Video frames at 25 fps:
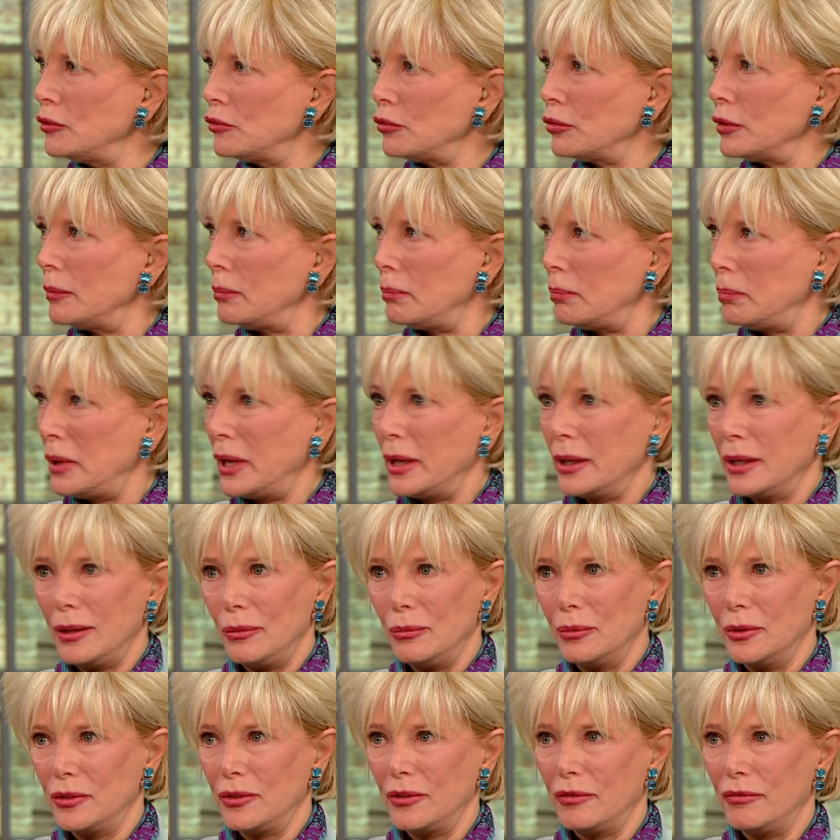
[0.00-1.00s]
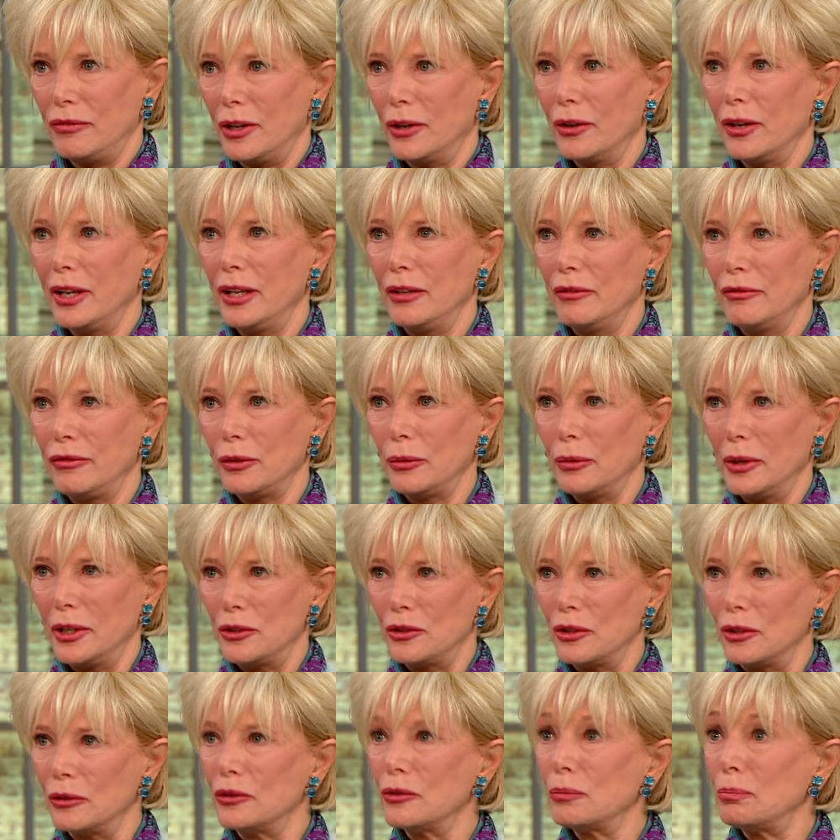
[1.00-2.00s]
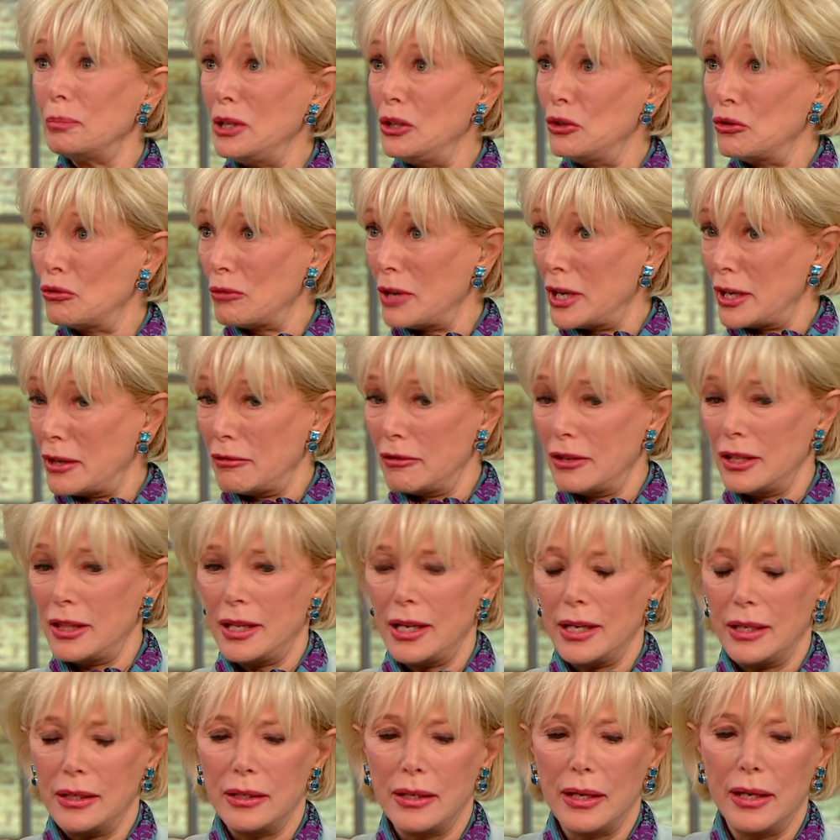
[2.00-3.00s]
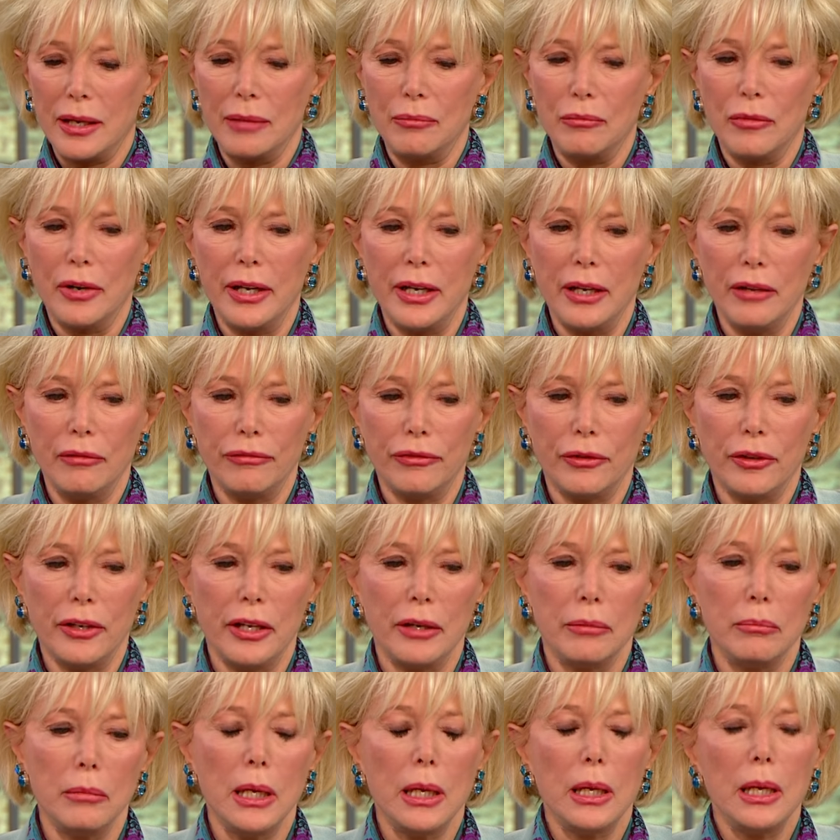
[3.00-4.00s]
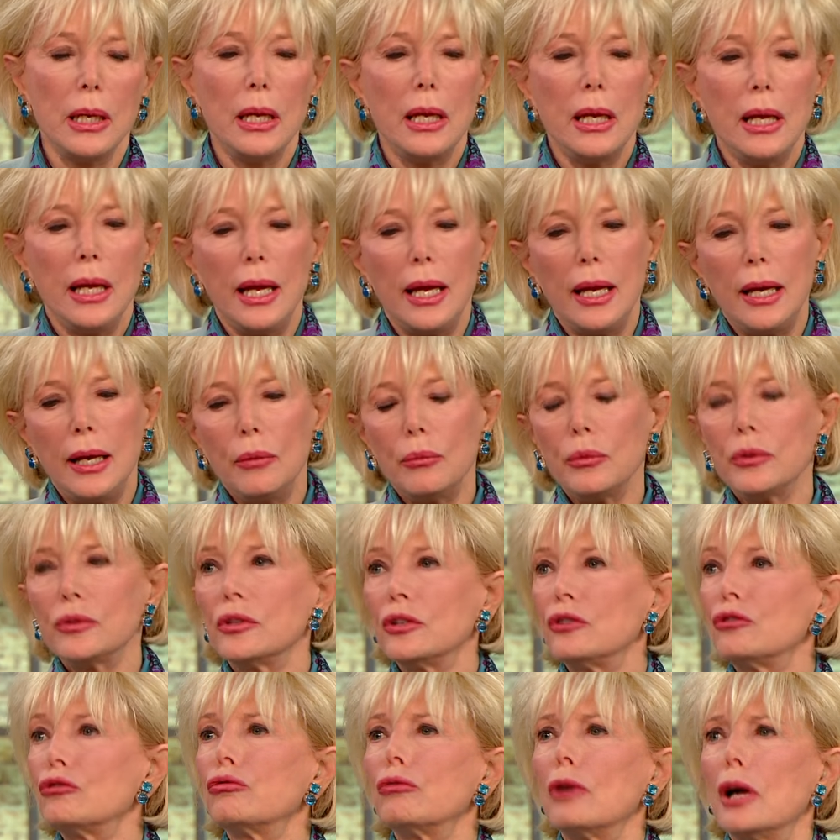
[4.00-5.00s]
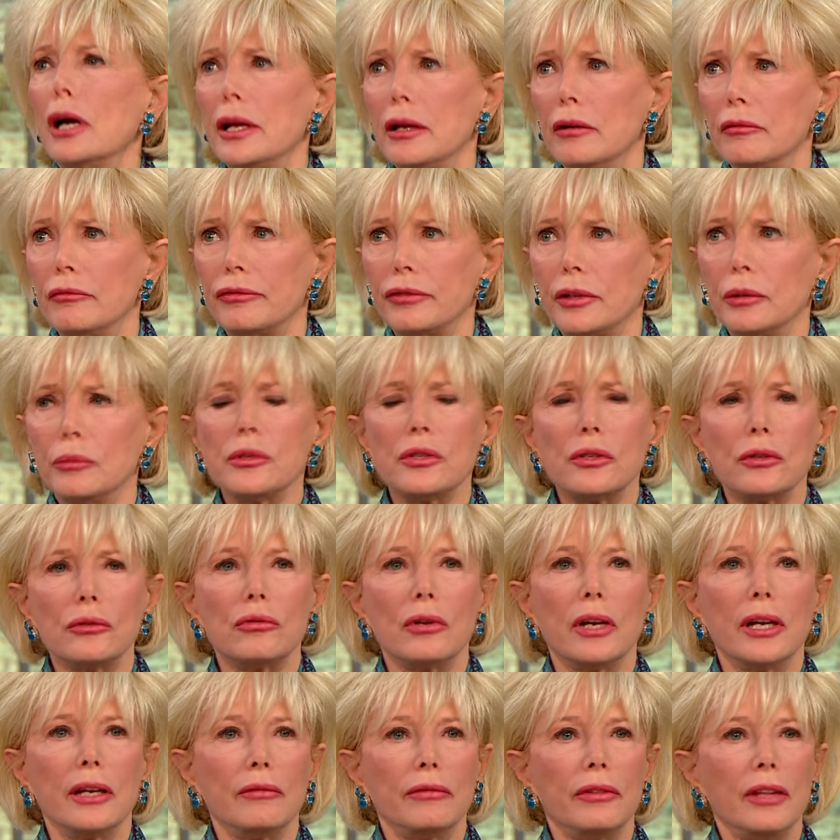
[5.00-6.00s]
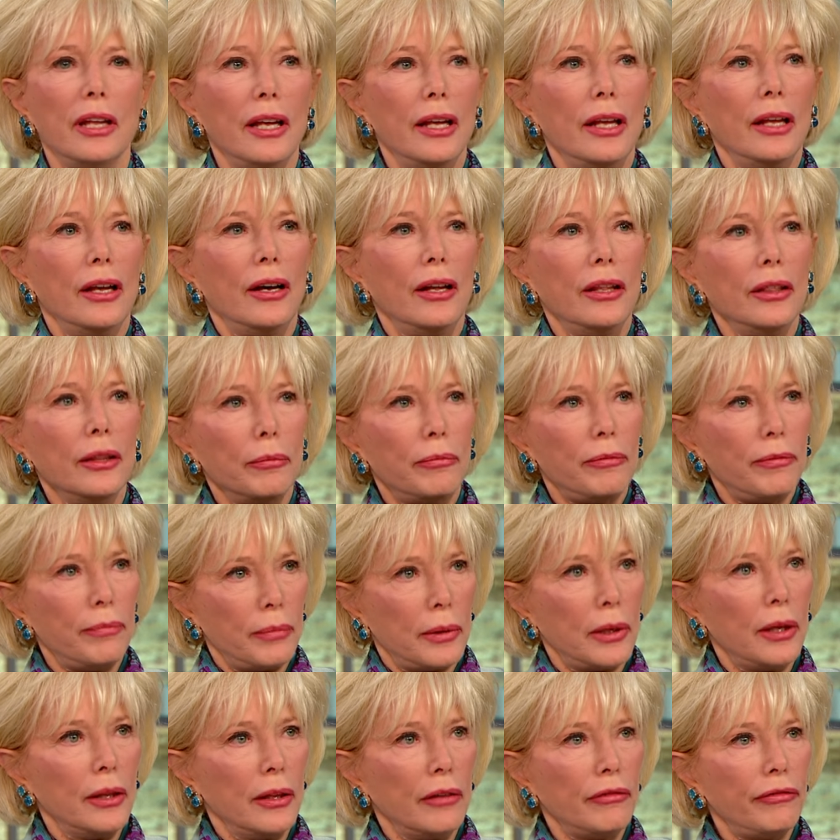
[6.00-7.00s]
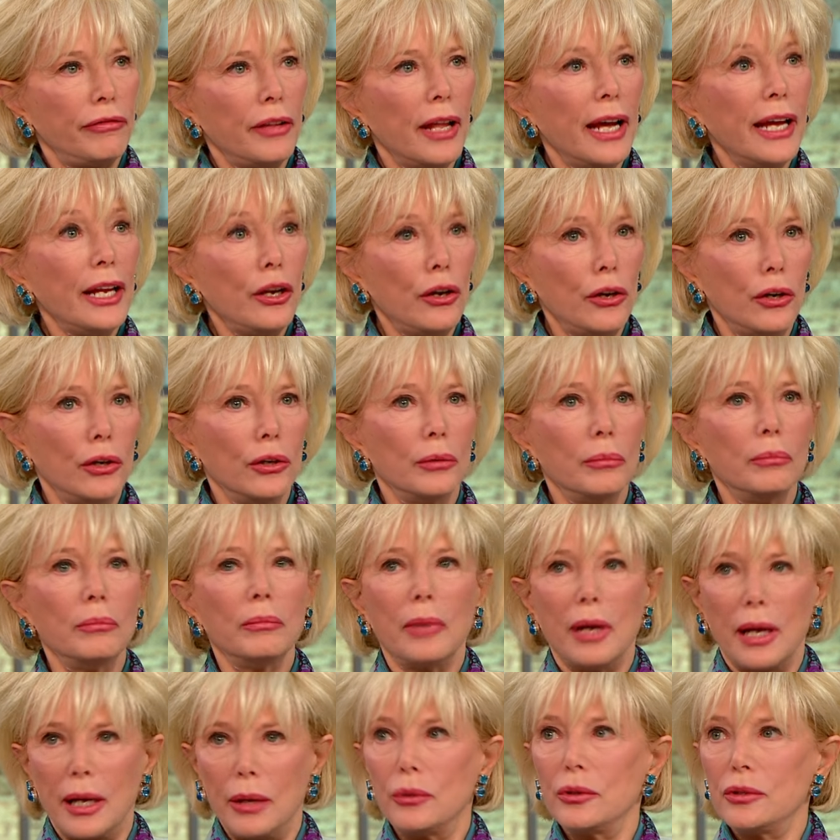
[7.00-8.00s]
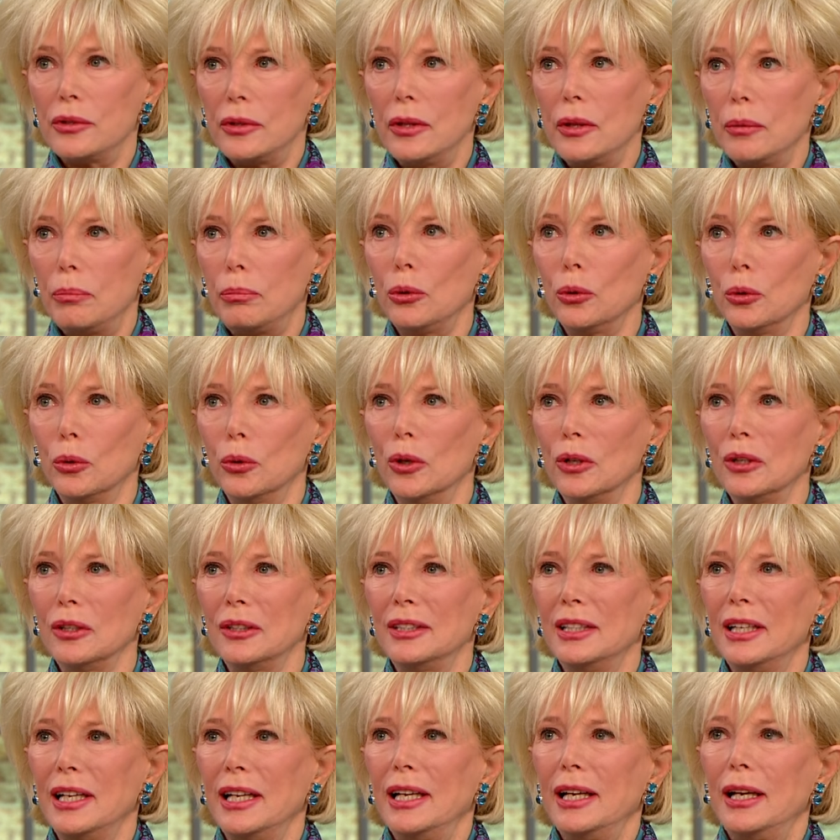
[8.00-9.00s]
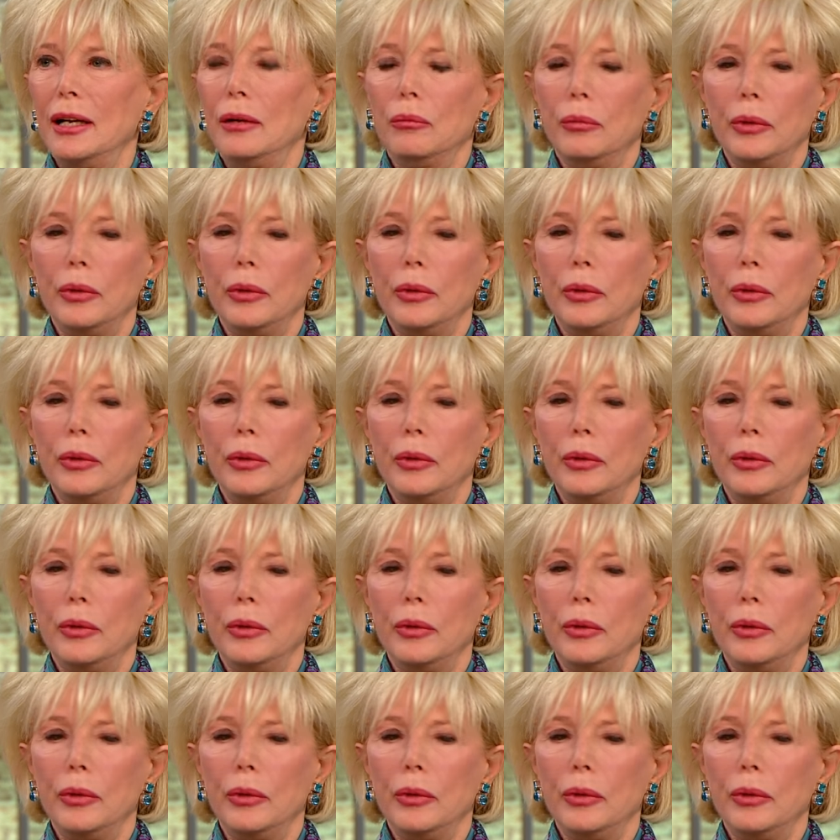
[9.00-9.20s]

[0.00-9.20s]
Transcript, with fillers: trip. Peggy was a very influential speechwriter at that time, writing for him. And it was a triumph. It was a triumph. On the flight home, I was in the pool, and